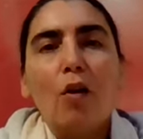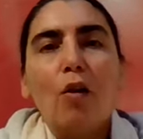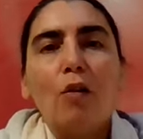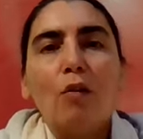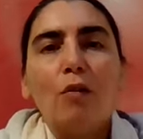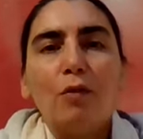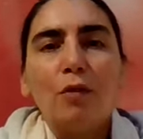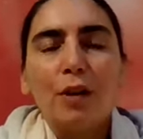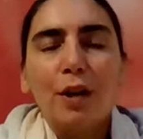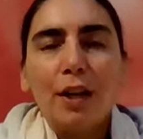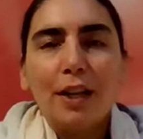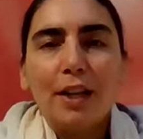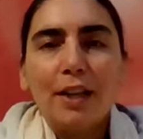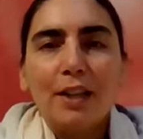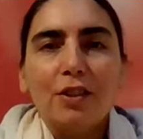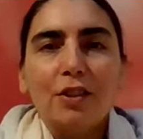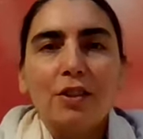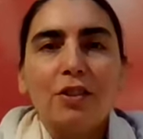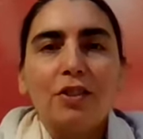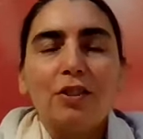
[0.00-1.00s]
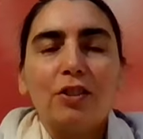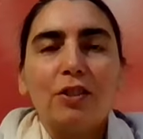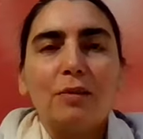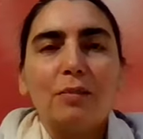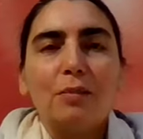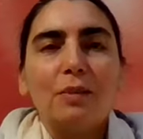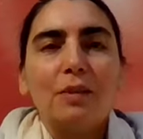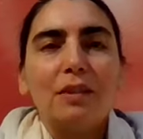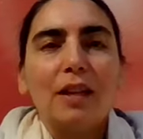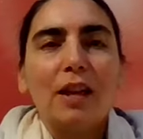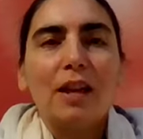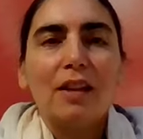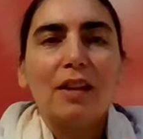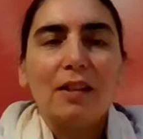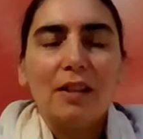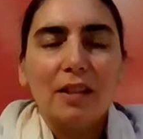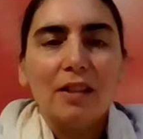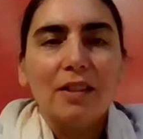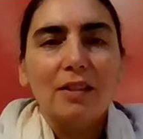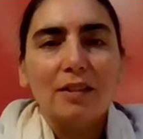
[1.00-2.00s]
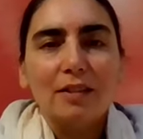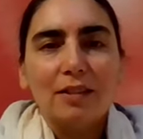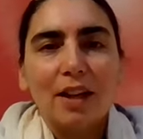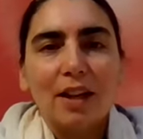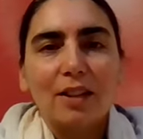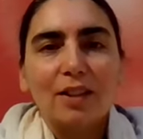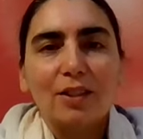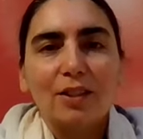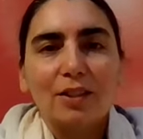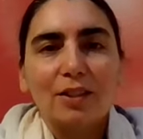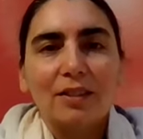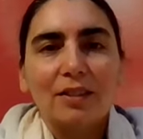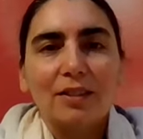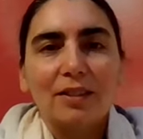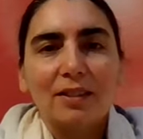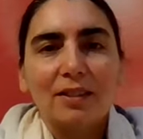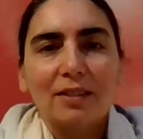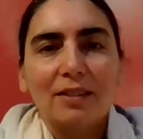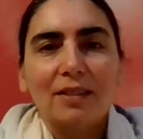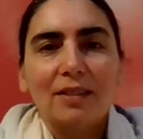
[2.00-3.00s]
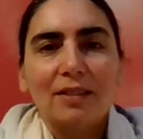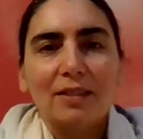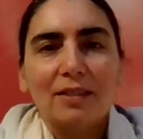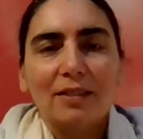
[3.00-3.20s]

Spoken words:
of relationships and interactions.